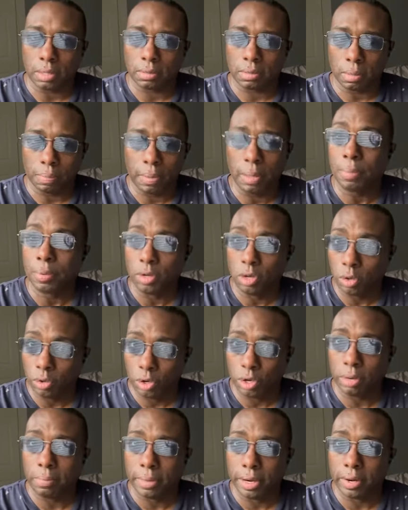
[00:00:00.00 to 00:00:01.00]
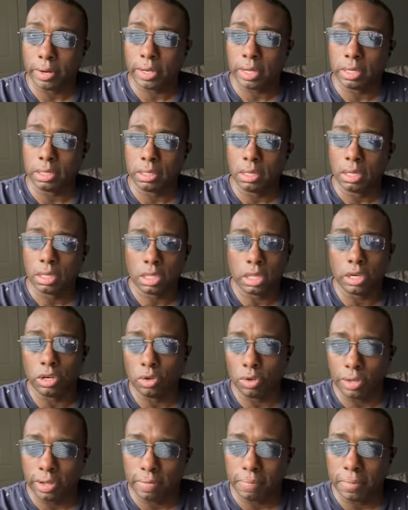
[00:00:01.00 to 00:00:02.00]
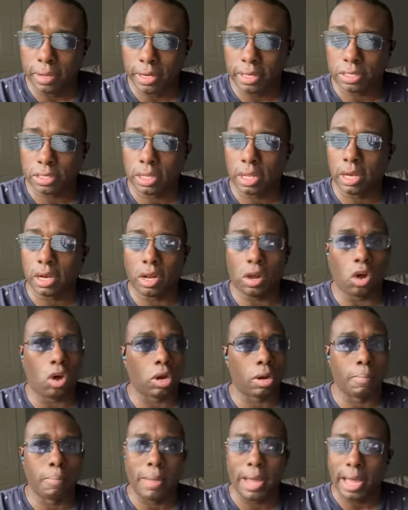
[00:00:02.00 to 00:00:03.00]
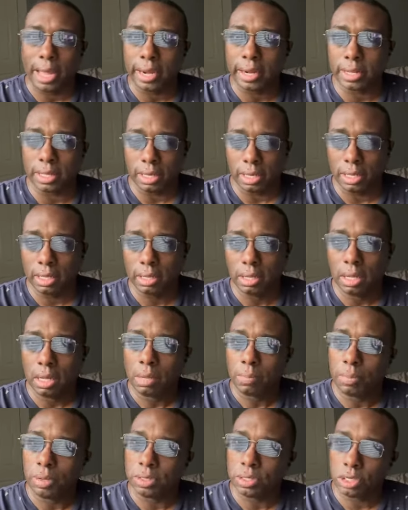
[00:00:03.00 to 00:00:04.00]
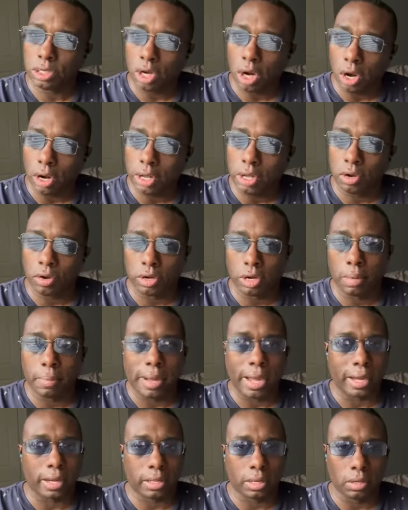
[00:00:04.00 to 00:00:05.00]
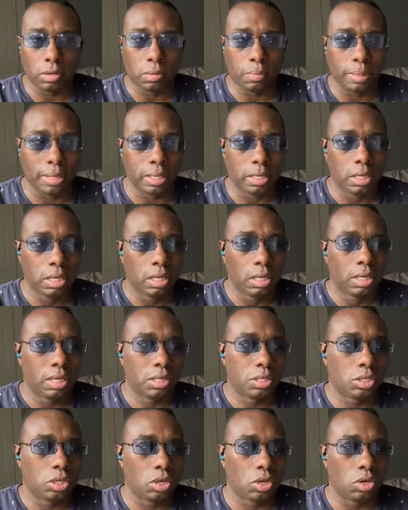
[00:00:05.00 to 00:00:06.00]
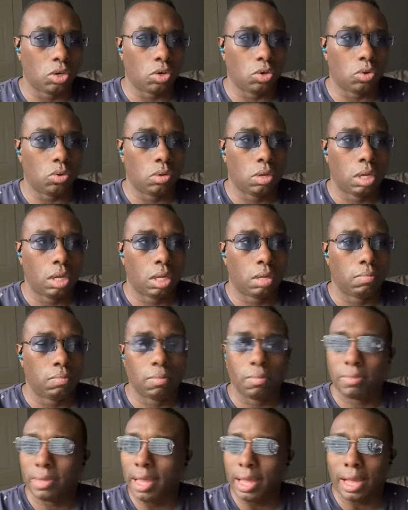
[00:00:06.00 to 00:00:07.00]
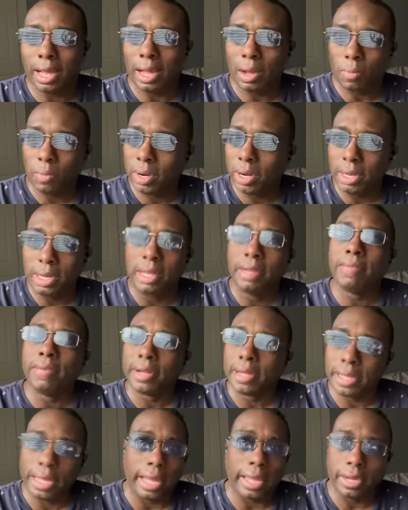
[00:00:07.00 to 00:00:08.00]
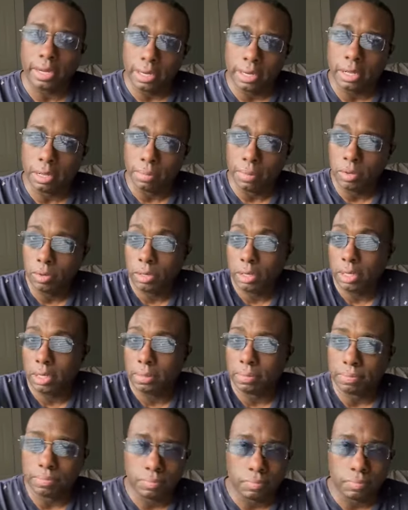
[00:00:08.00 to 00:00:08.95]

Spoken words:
People know you're American. They know you have money. So that automatically puts a target on your back a little bit. So yeah, I want to live in a gated community.